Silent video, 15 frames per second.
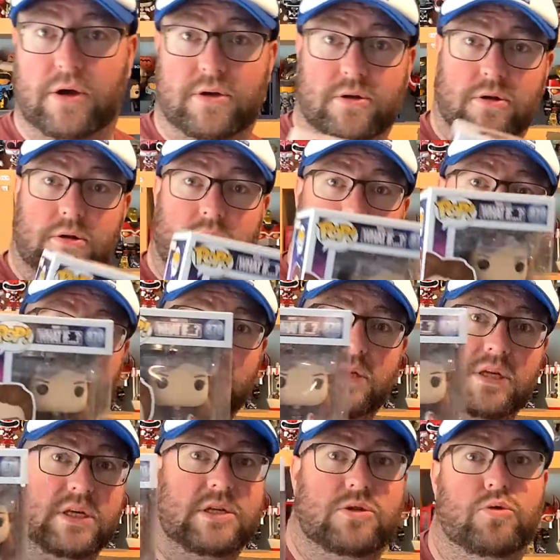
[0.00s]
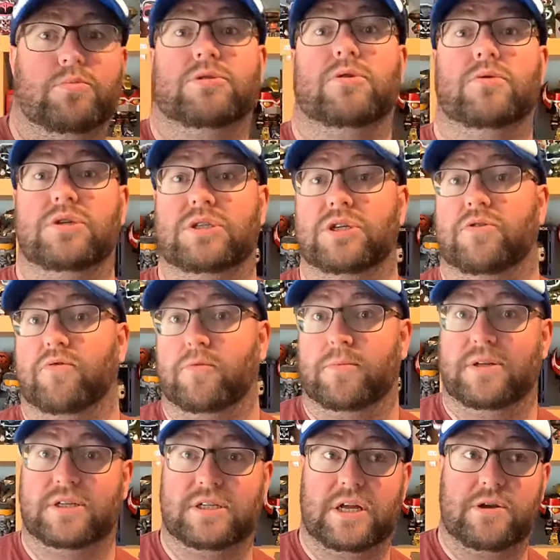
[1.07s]
Carter got the Super Soldier
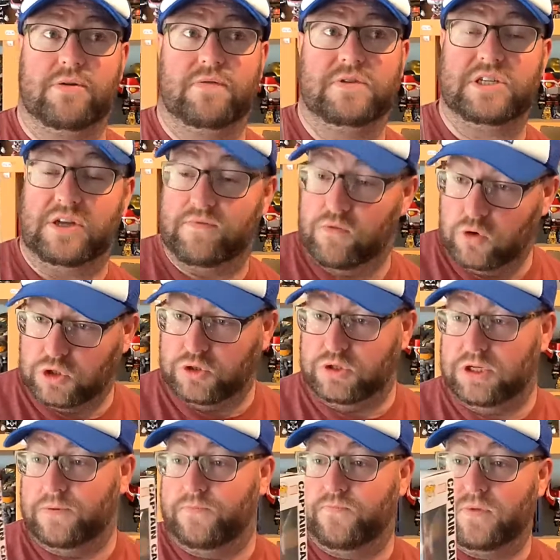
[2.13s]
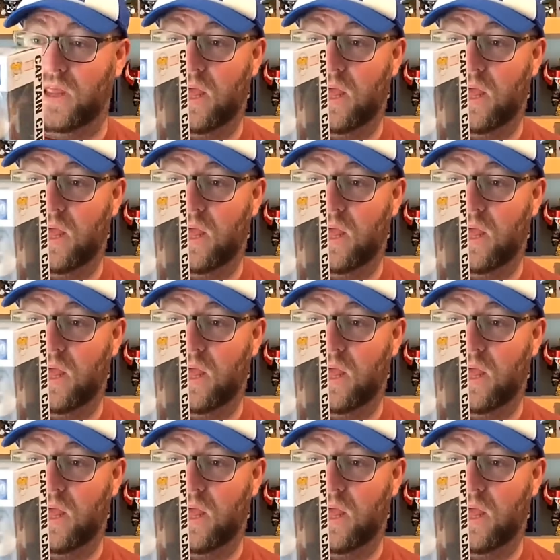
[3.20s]
Serum instead of Steve Rogers.